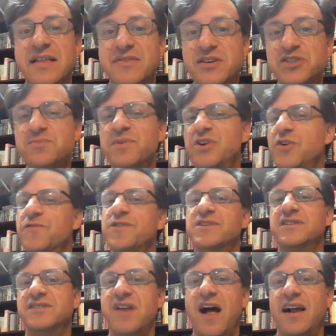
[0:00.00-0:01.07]
This maneuver
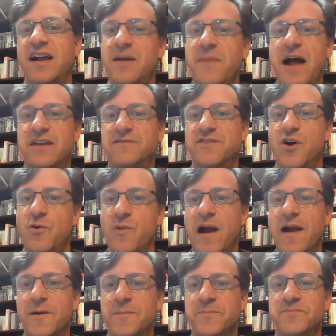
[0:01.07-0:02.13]
does not come out of
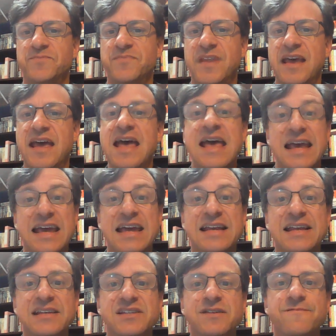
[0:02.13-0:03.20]
nowhere.
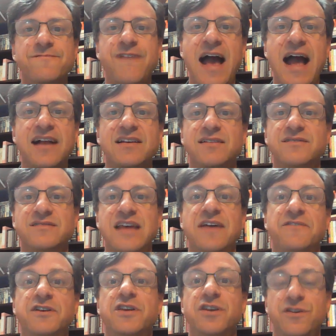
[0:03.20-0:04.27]
It is, in fact,
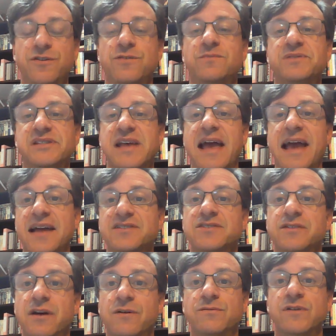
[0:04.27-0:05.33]
David Hume's
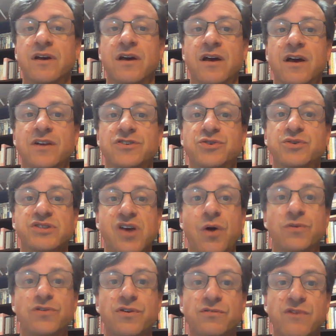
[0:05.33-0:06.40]
antidote to his
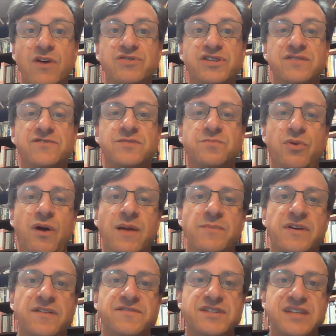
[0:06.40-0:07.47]
own corrosive
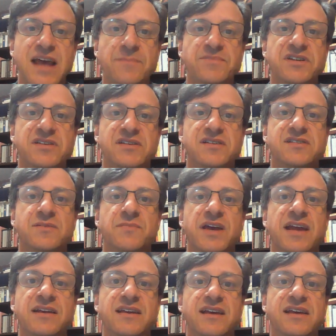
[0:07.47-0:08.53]
deployment of skepticism
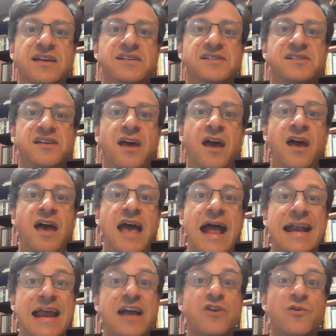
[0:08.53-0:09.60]
in his
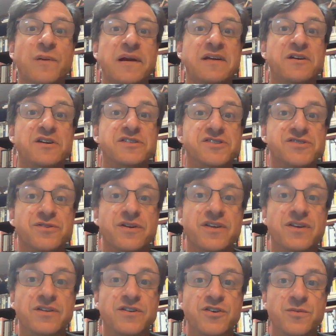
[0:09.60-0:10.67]
An Inquiry
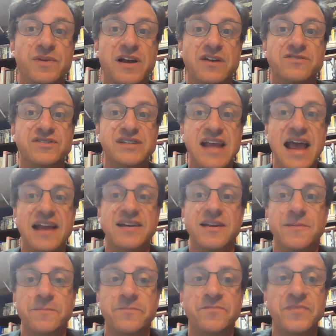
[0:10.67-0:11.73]
Concerning Human
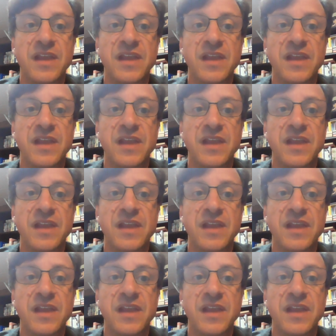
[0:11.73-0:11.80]
Understanding,